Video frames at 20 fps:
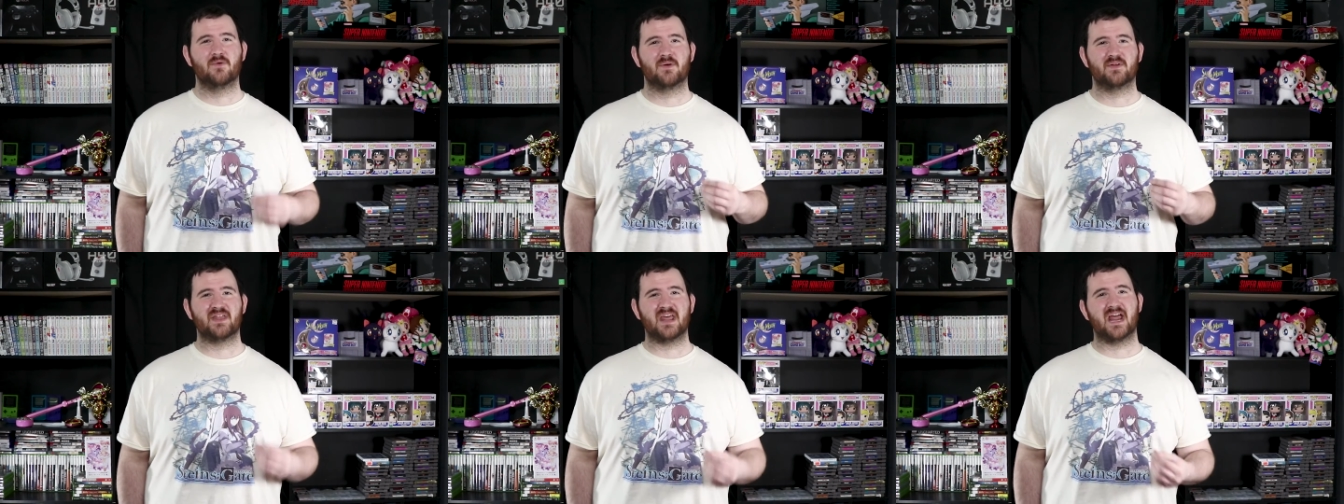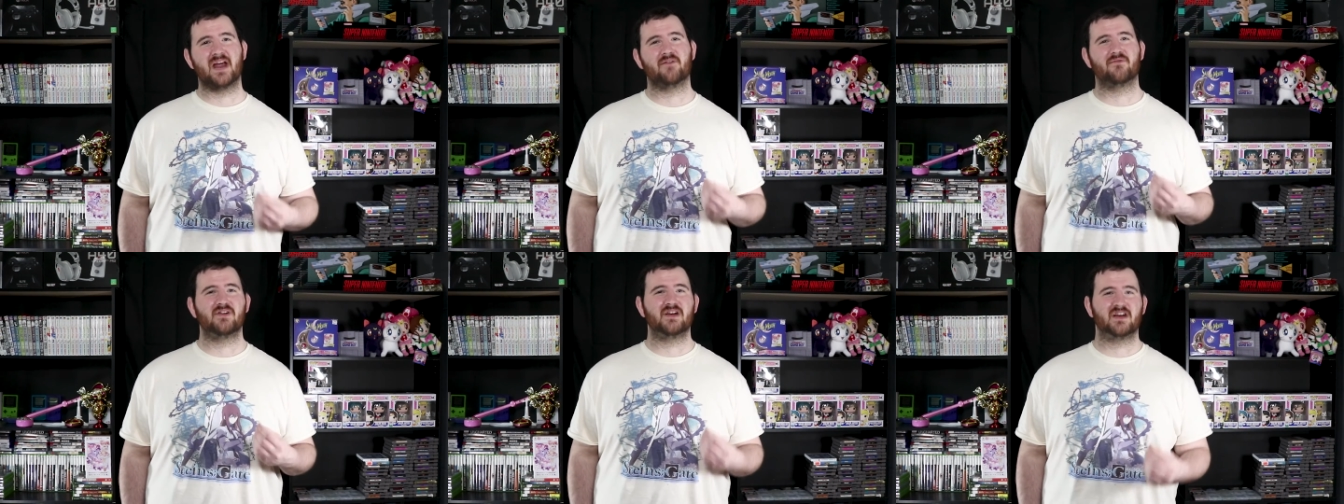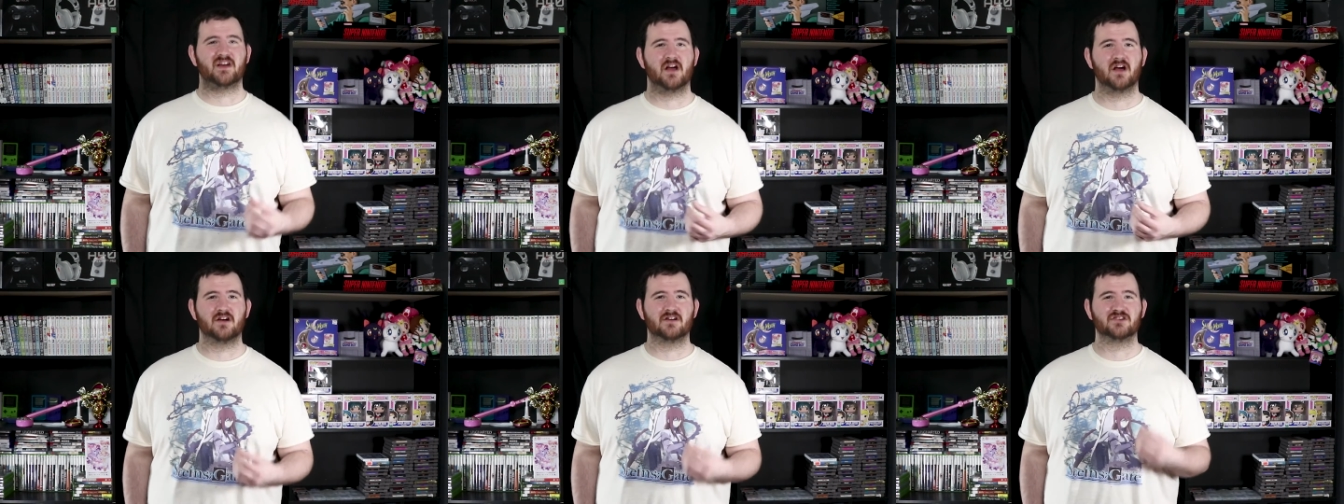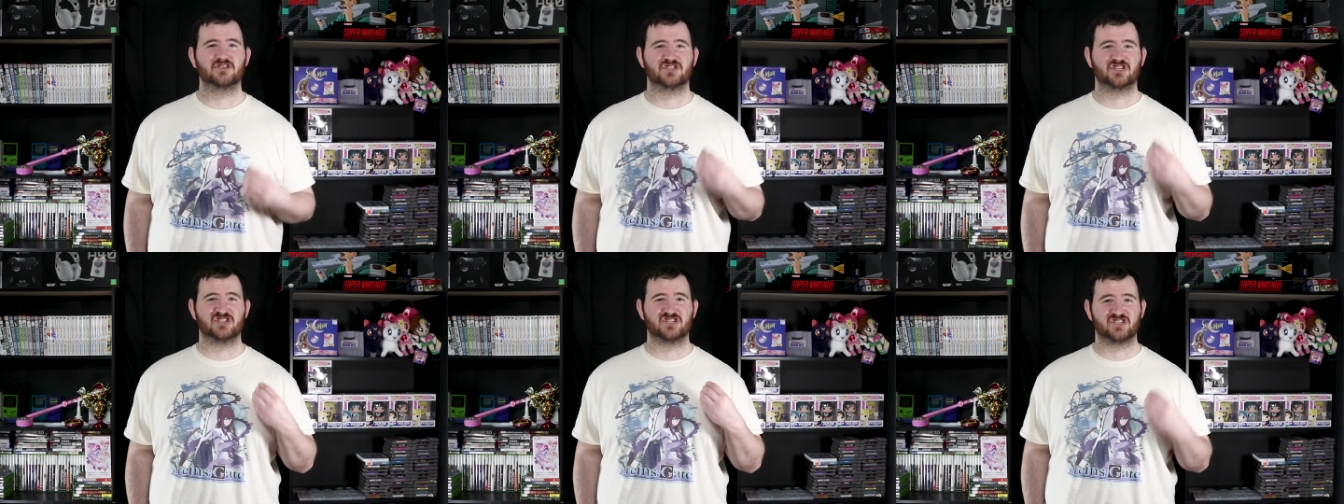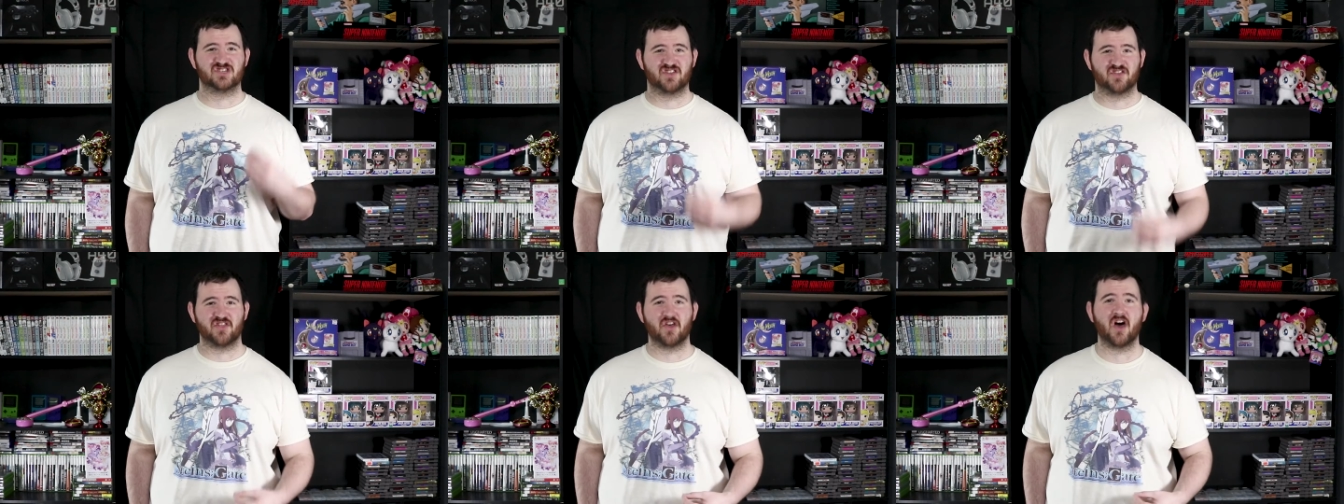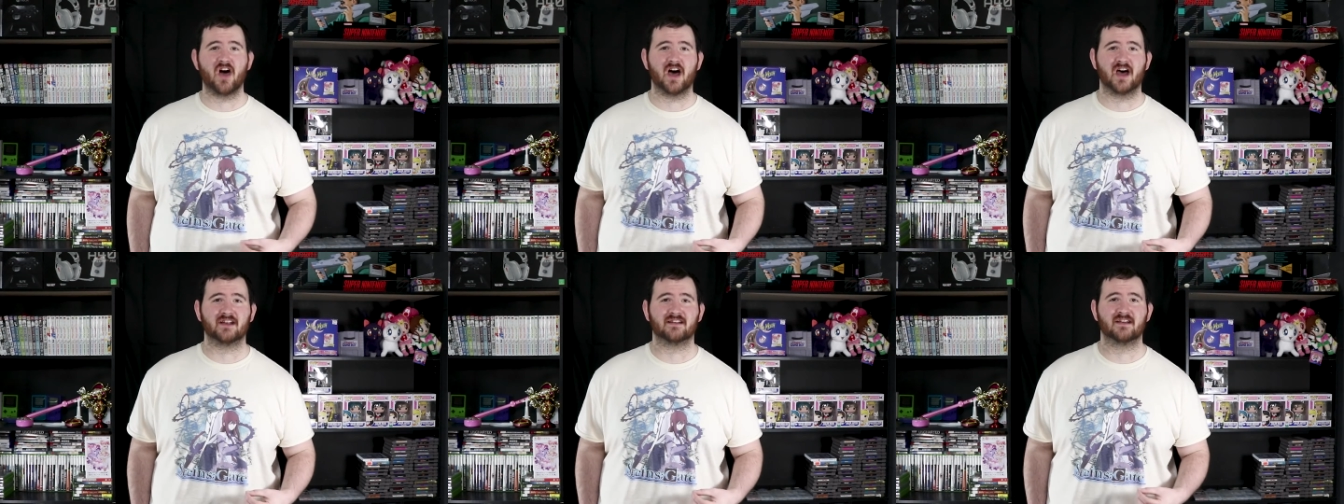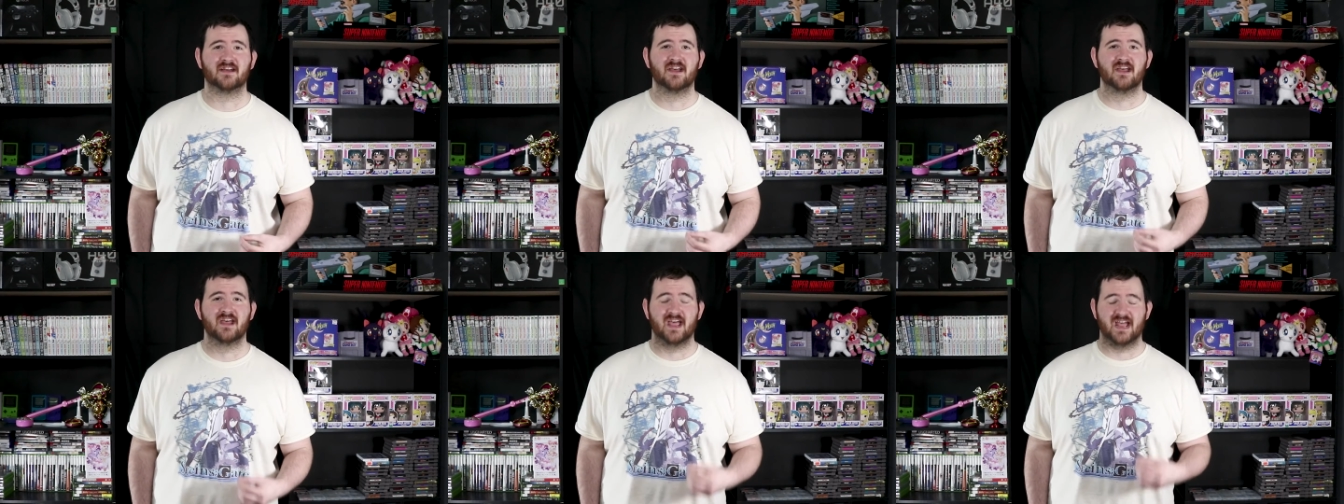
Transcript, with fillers: with every conscious thought